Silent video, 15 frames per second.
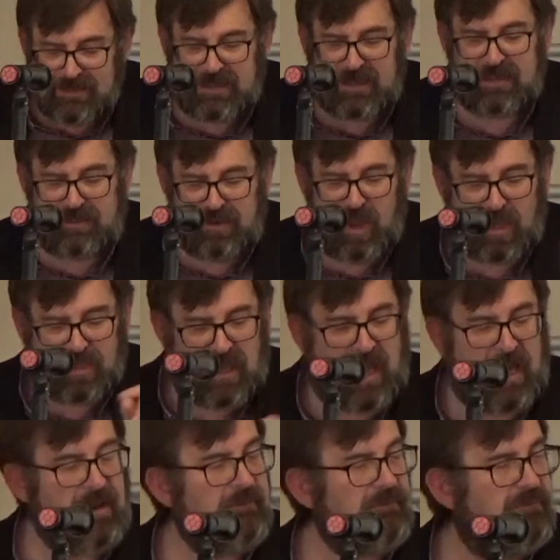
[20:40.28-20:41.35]
lead your
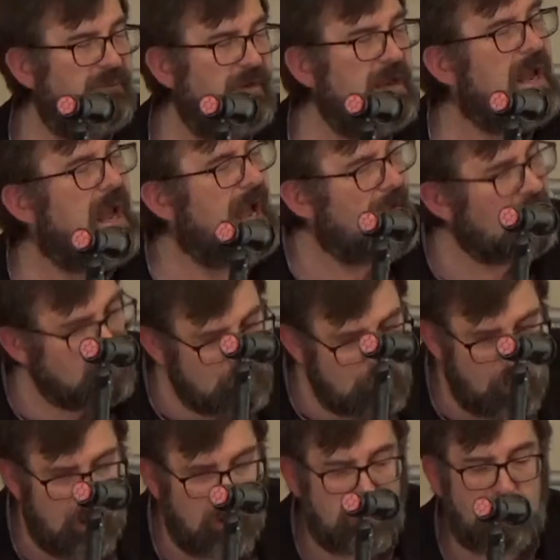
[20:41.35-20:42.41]
life
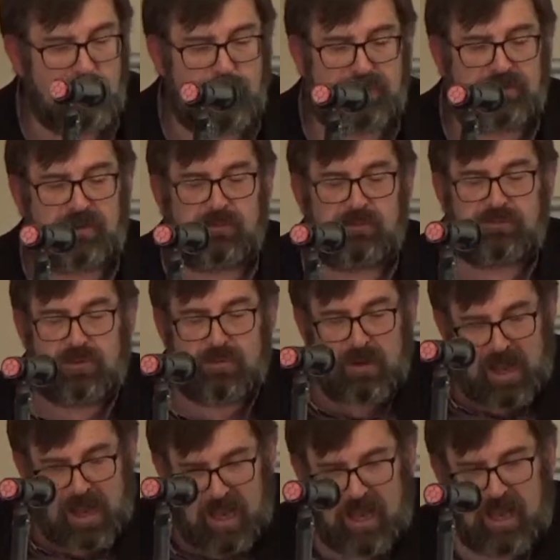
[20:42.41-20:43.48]
and walk with you through
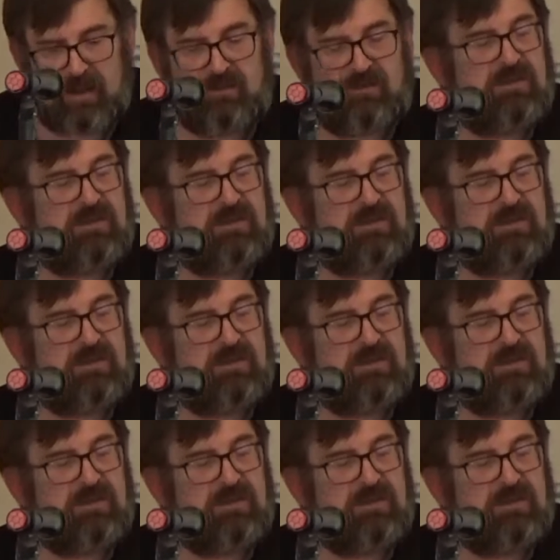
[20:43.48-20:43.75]
hard